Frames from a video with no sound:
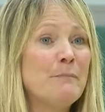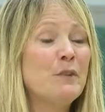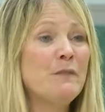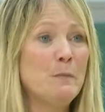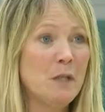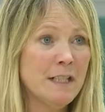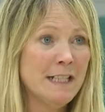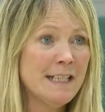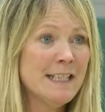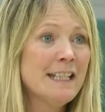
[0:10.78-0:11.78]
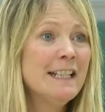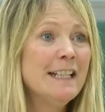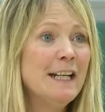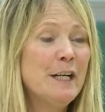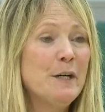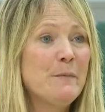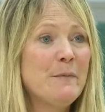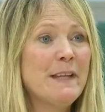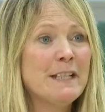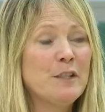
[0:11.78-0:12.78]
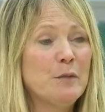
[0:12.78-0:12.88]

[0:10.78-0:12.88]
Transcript: Moving Mondays. Um, that's